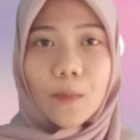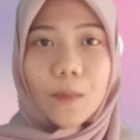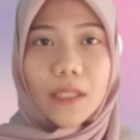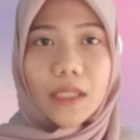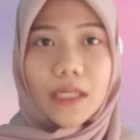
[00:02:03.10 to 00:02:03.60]

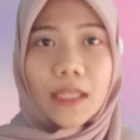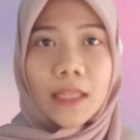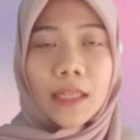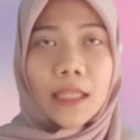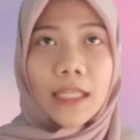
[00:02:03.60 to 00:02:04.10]

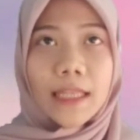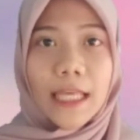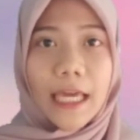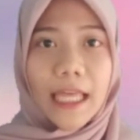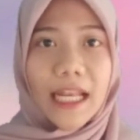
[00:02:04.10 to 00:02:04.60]
oven
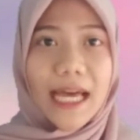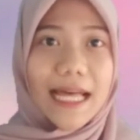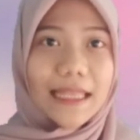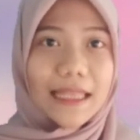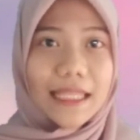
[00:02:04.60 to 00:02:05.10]
10
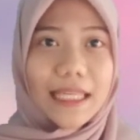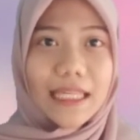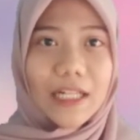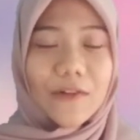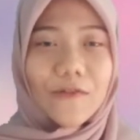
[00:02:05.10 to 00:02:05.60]

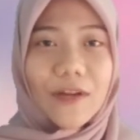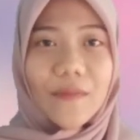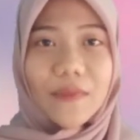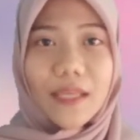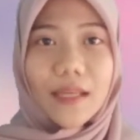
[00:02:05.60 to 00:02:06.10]
until
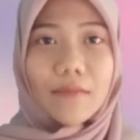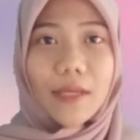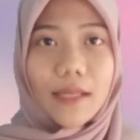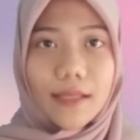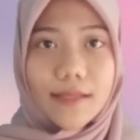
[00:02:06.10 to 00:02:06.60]
15
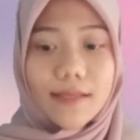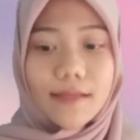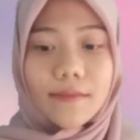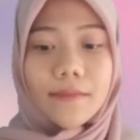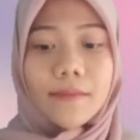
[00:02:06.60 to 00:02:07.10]
minutes.